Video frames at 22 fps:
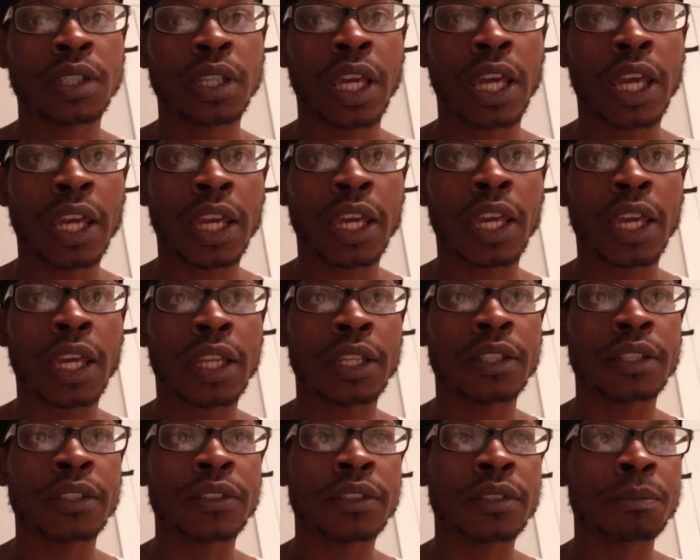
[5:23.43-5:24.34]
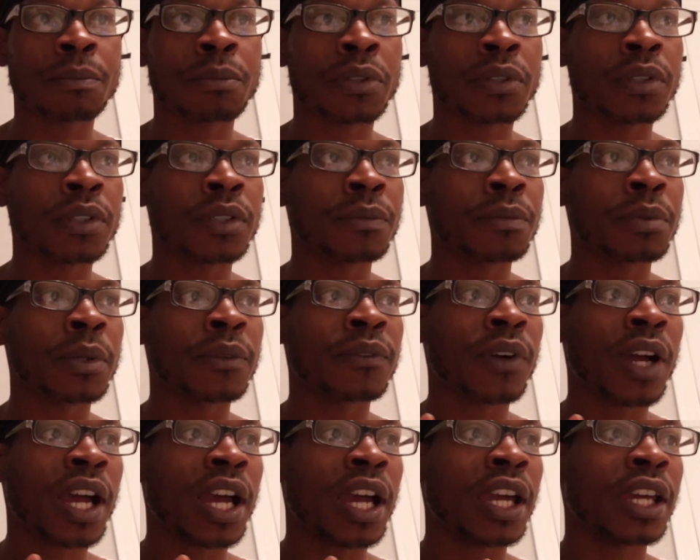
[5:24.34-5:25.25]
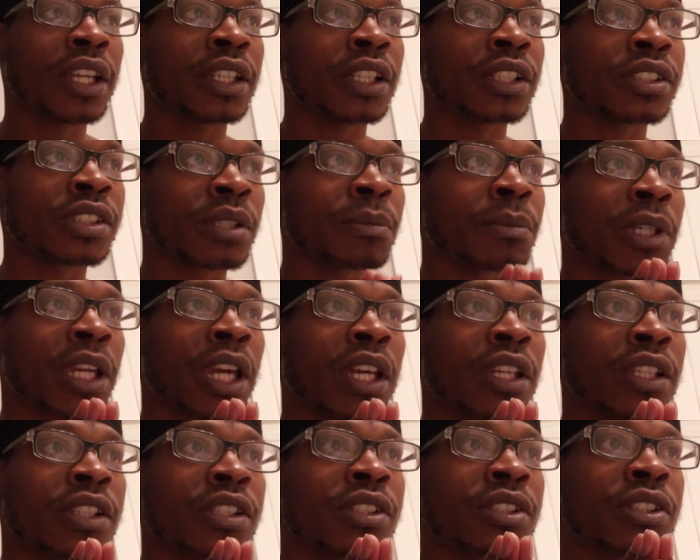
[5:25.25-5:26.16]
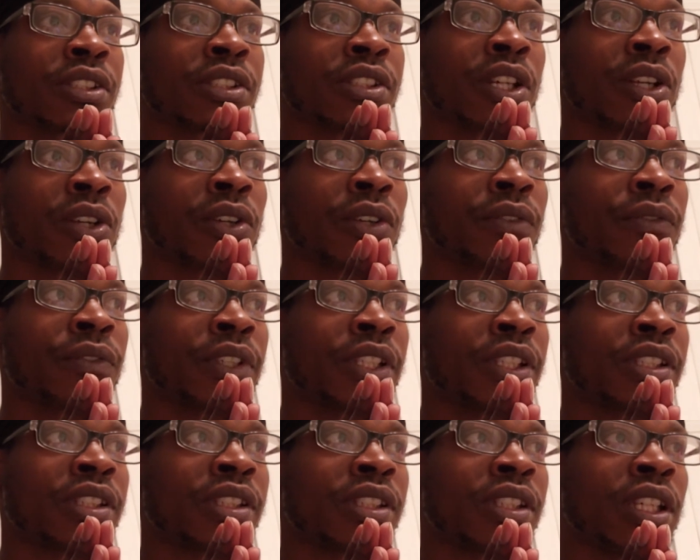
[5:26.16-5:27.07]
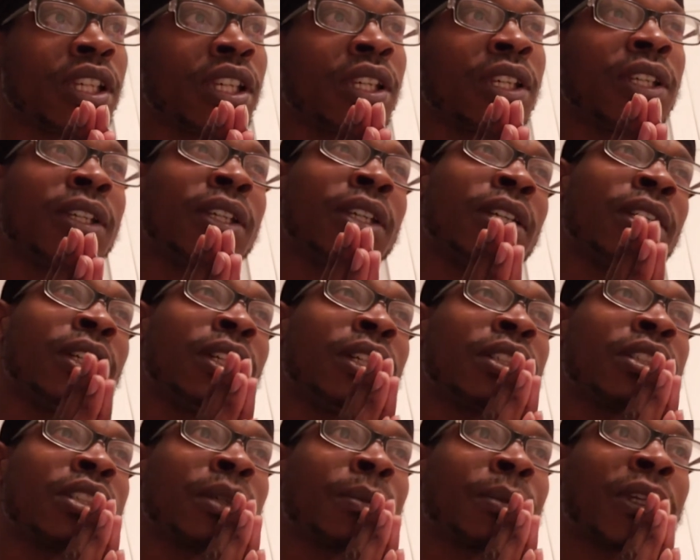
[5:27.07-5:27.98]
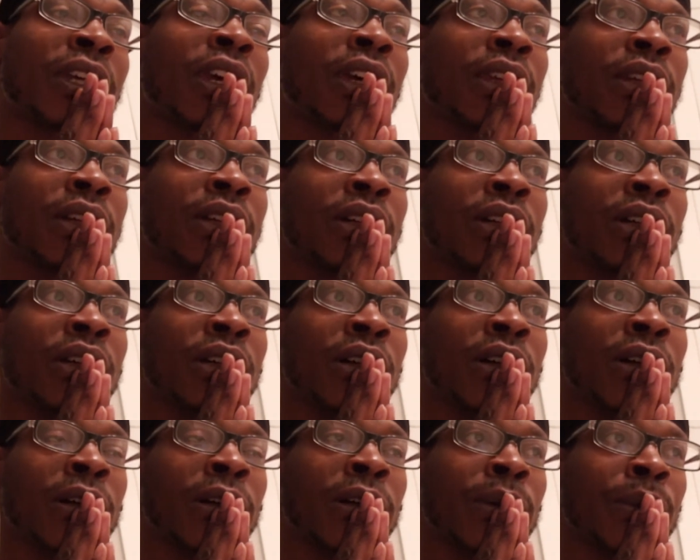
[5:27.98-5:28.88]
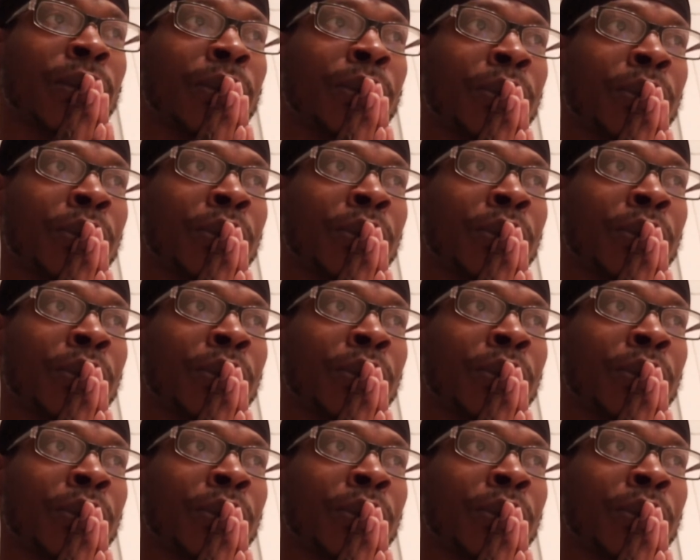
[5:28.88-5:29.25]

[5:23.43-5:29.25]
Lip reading: and provide some kind of service, some kind of